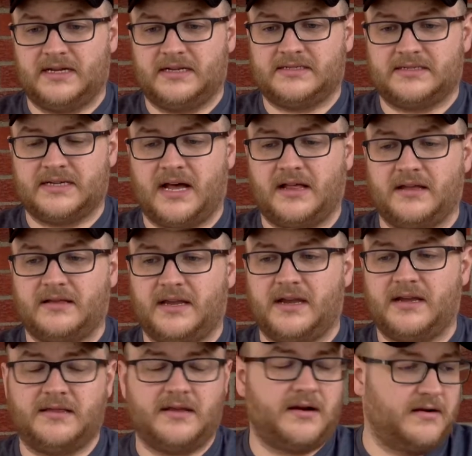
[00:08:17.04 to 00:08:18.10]
It's
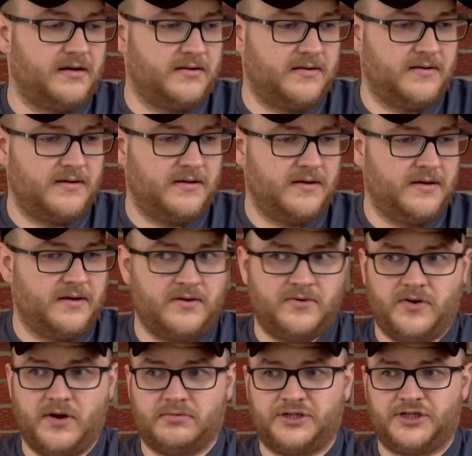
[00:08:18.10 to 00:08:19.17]
solidly in there.
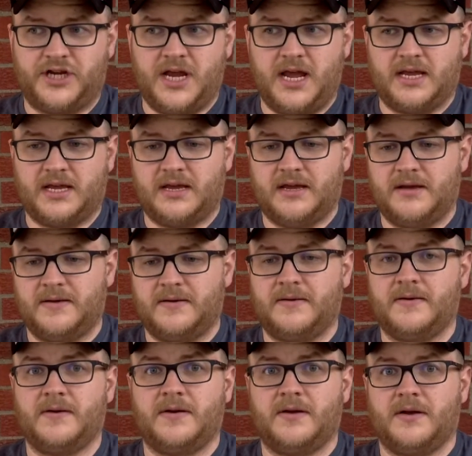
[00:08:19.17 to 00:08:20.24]
No shake.
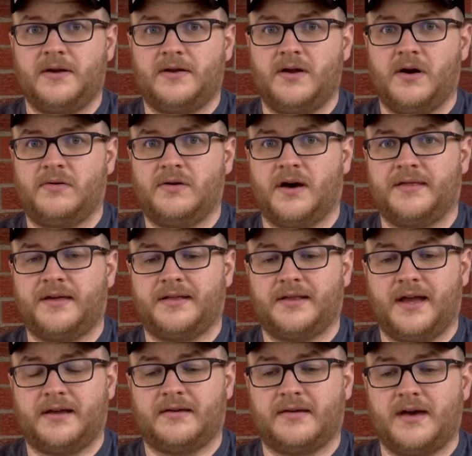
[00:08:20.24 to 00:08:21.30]
No nothing
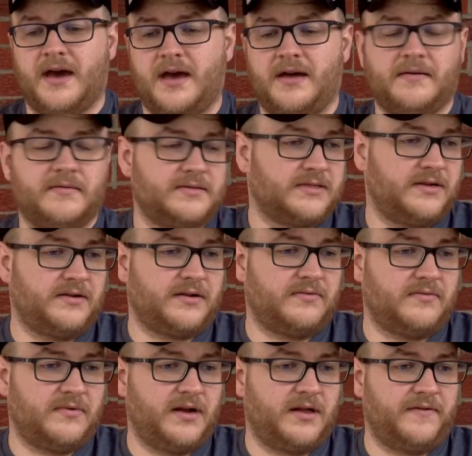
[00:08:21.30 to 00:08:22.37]
like that. So you
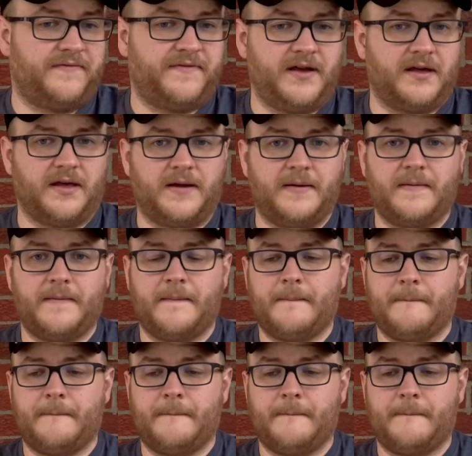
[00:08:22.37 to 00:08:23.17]
can really feel it.